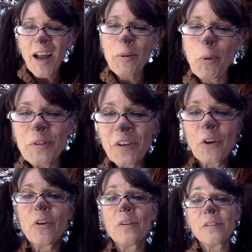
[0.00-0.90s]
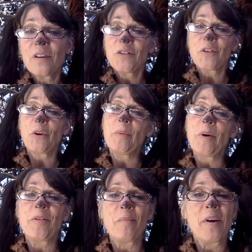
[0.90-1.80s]
Hi, boys and girls. Sorry
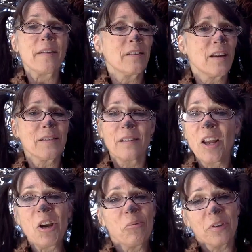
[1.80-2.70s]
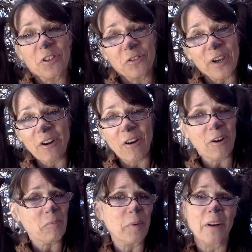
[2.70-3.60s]
about the math lesson. I really tried
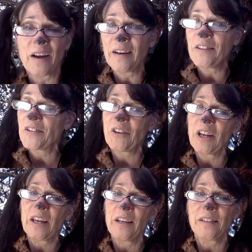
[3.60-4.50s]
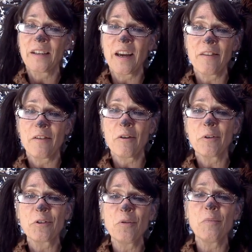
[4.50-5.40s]
hard, but I just couldn't get it together. There
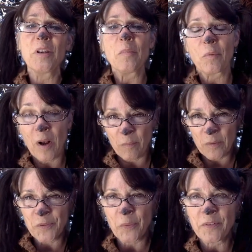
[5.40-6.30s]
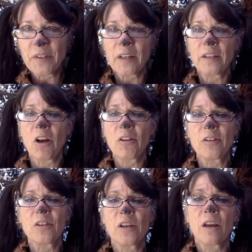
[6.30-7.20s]
were too many problems with
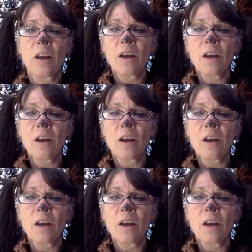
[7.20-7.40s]
technology.